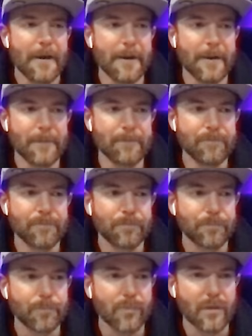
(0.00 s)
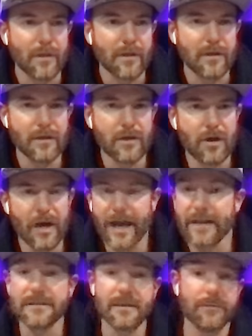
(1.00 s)
um, you know i
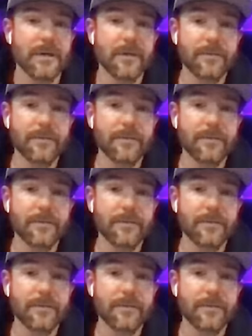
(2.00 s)
had somebody